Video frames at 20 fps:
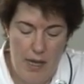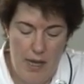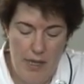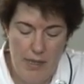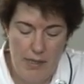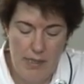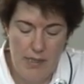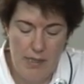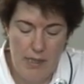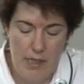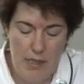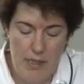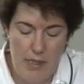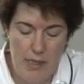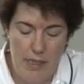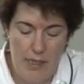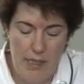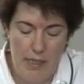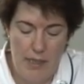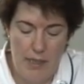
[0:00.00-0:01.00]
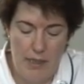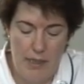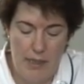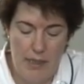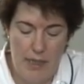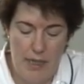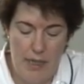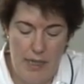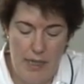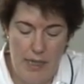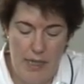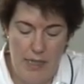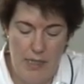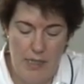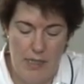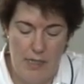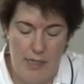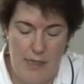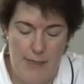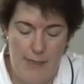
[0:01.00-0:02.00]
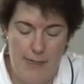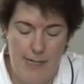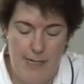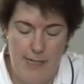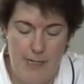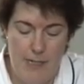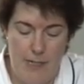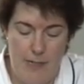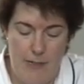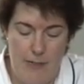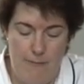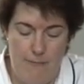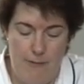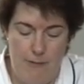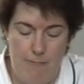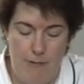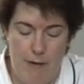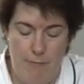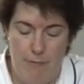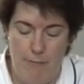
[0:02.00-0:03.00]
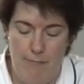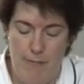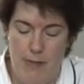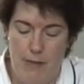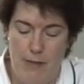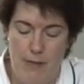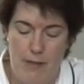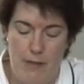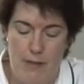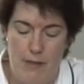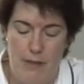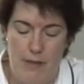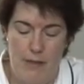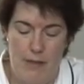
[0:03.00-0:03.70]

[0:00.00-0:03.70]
insert the needle again into the centre of the rubber bung,